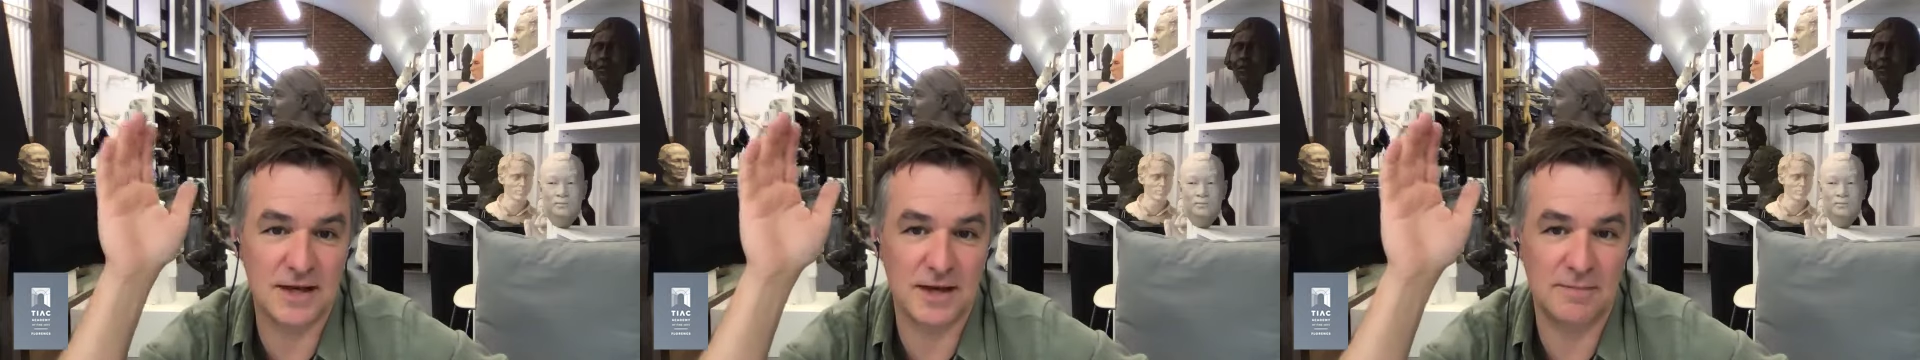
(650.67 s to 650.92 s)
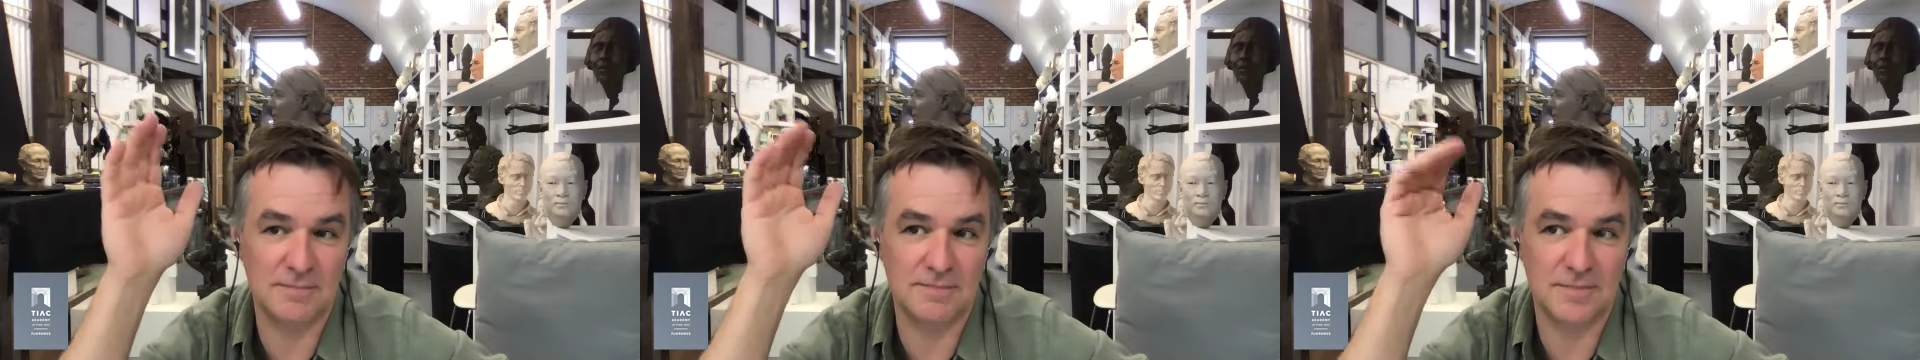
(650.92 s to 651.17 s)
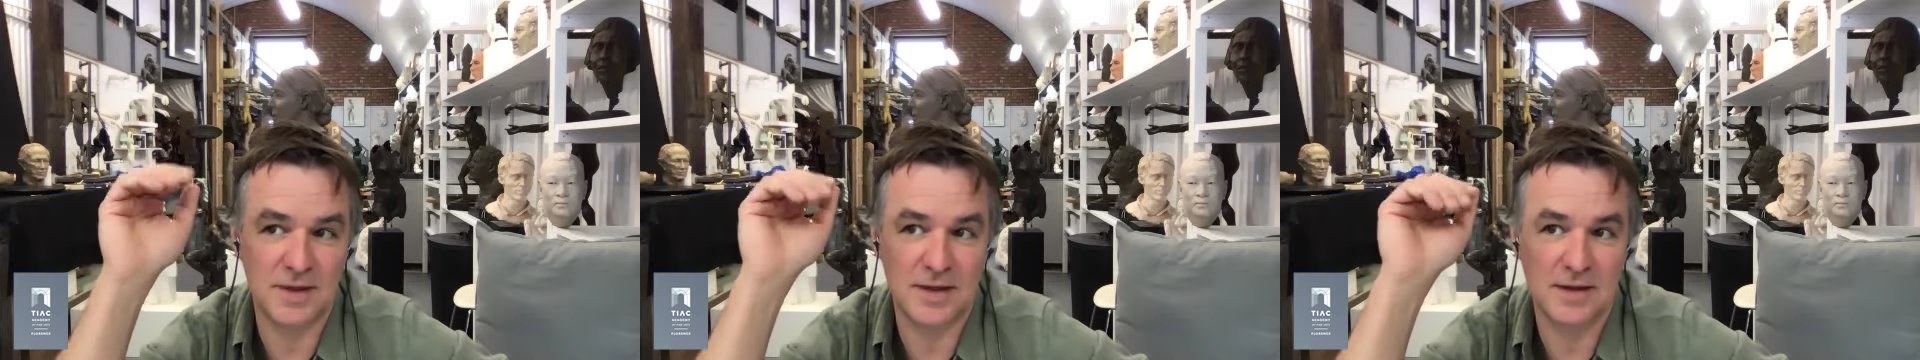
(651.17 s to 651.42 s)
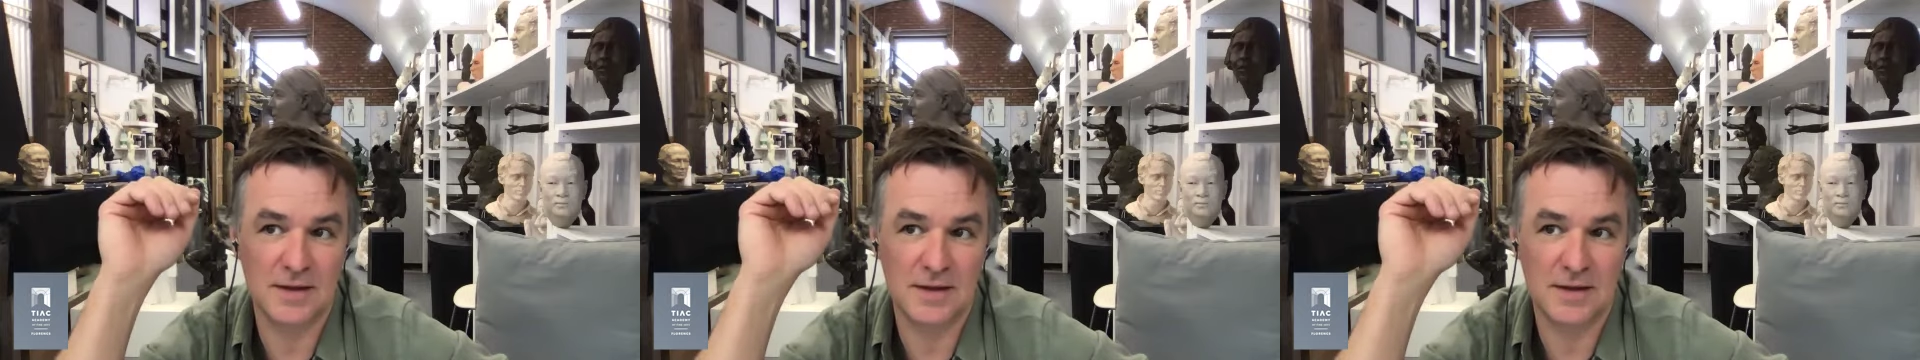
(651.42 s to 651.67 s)

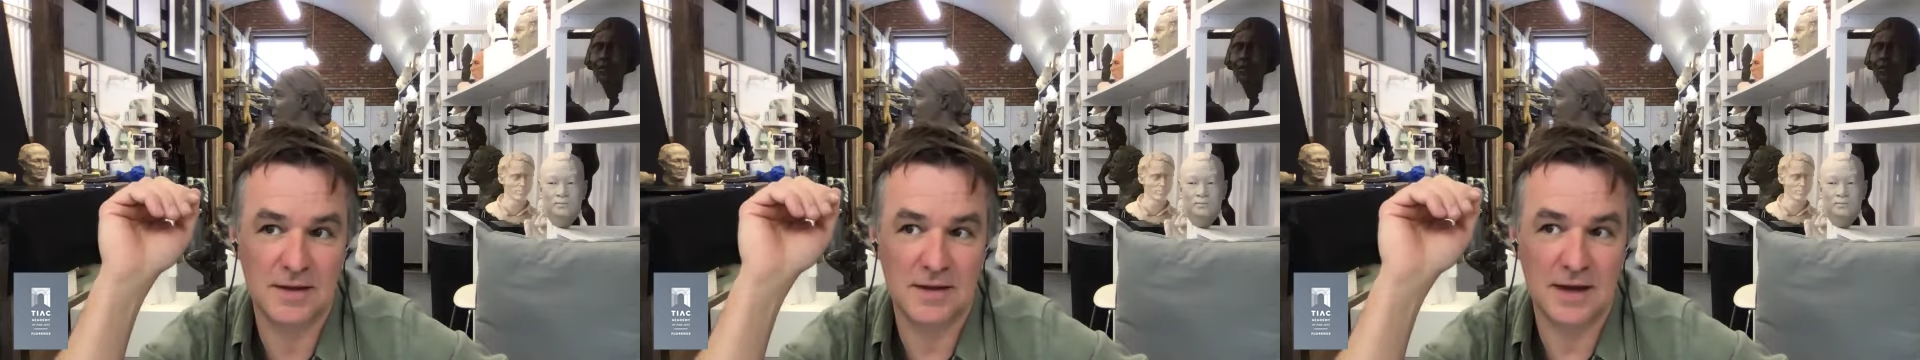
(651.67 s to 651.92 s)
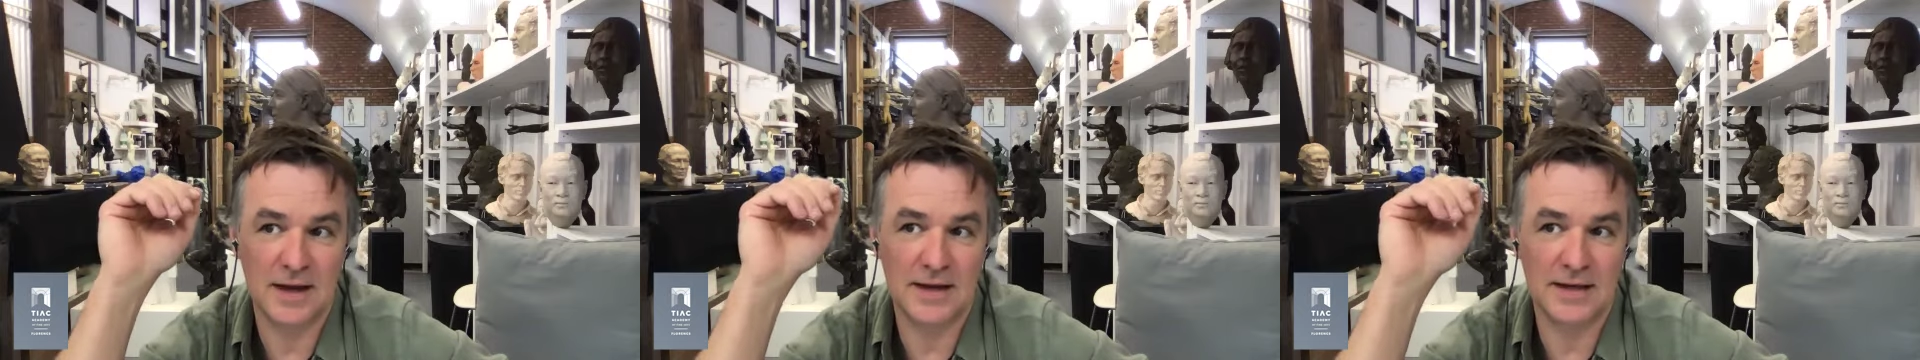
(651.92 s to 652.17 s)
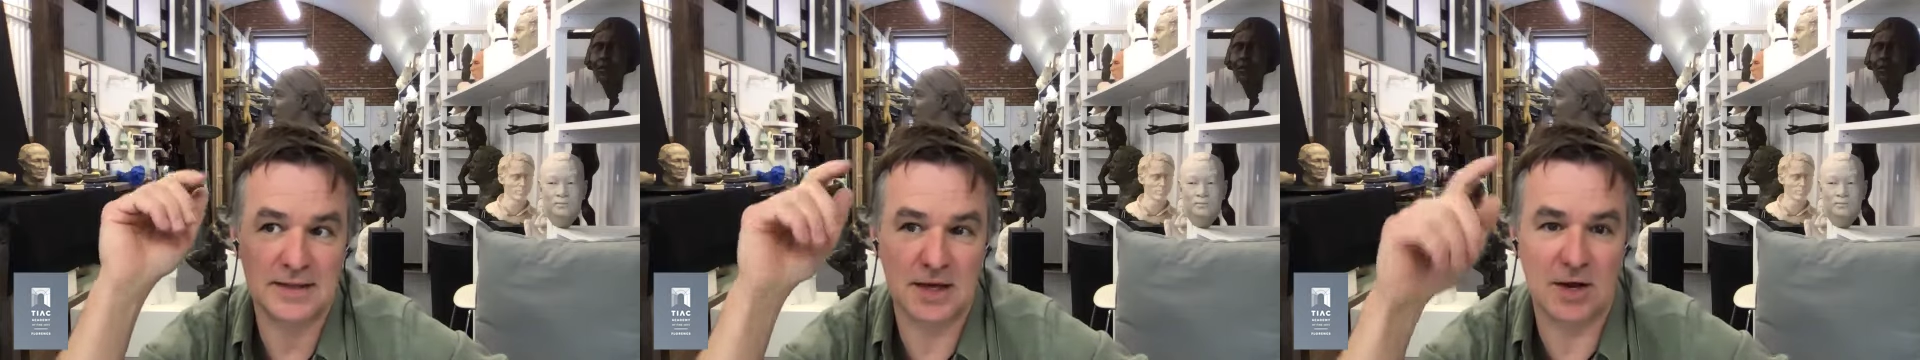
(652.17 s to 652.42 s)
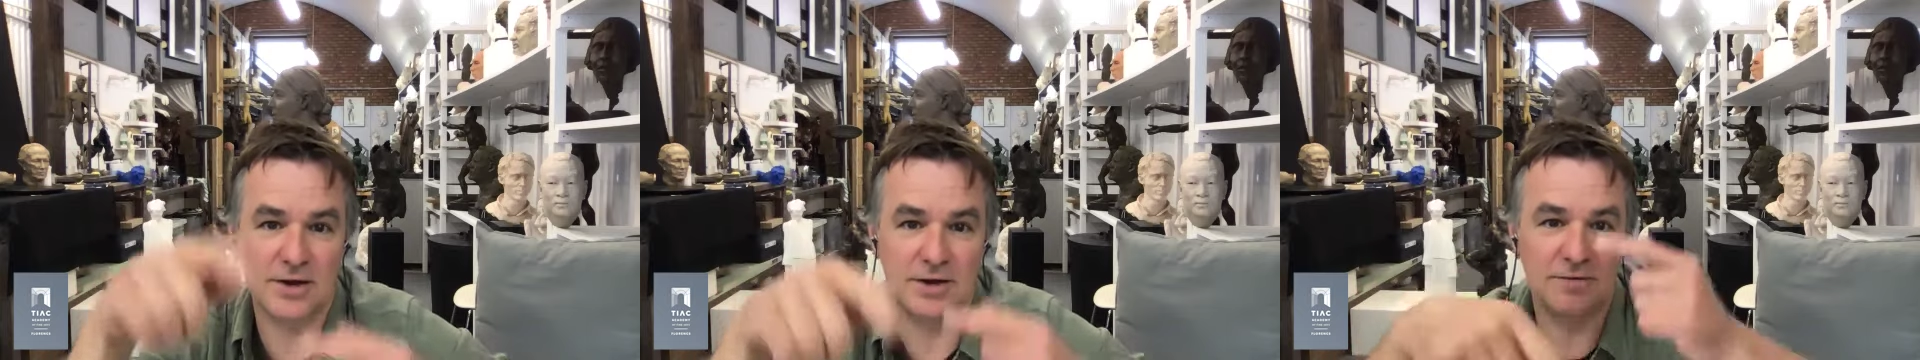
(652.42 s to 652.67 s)
And it's a
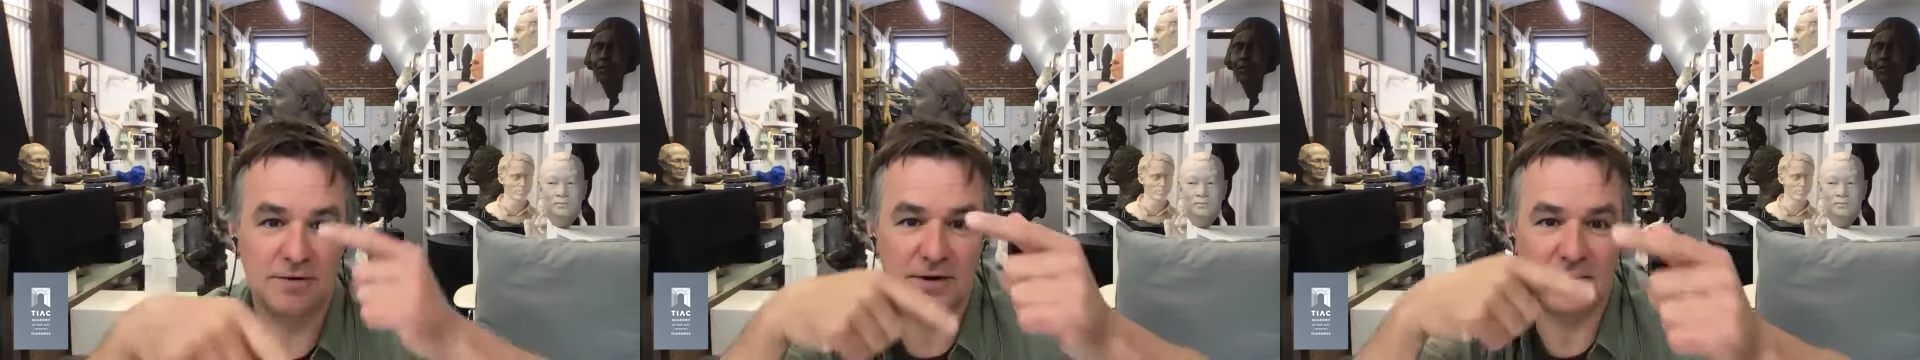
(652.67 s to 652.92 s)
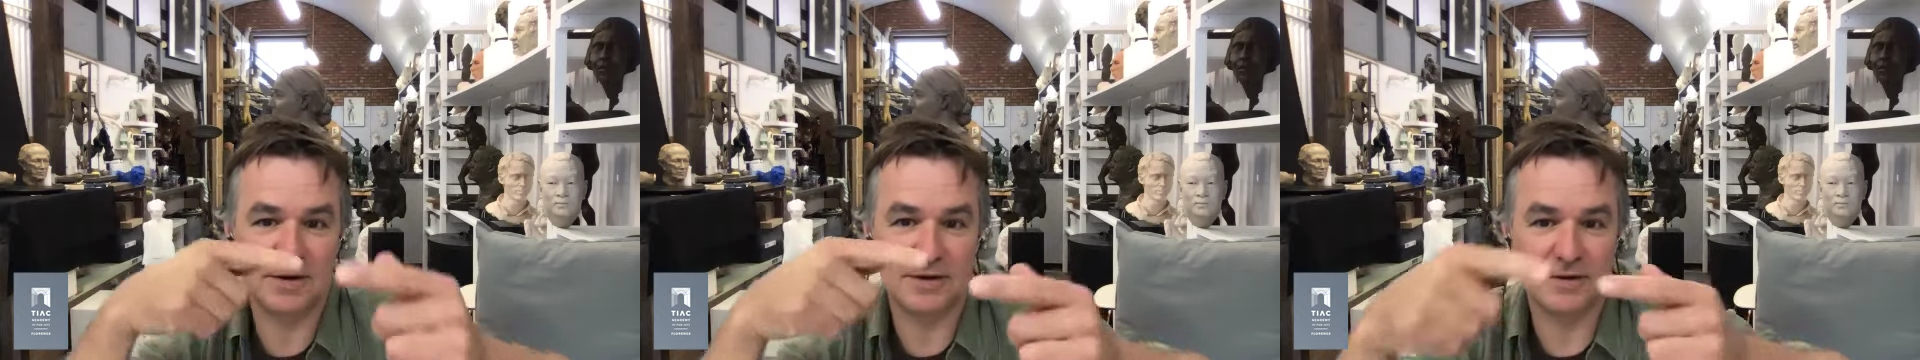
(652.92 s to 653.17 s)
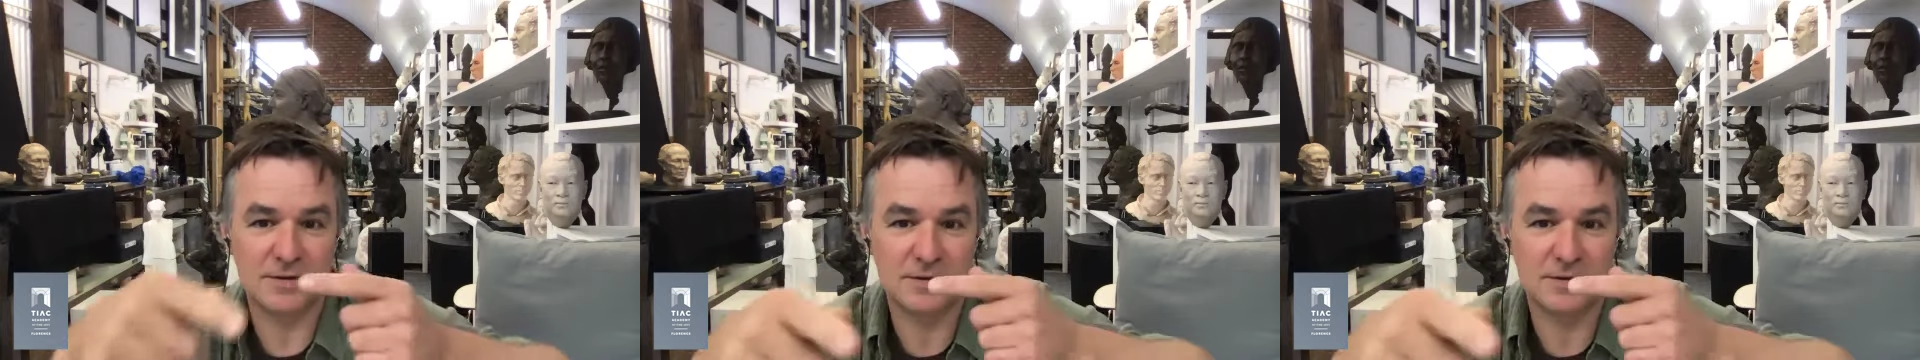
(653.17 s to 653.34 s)
kind of a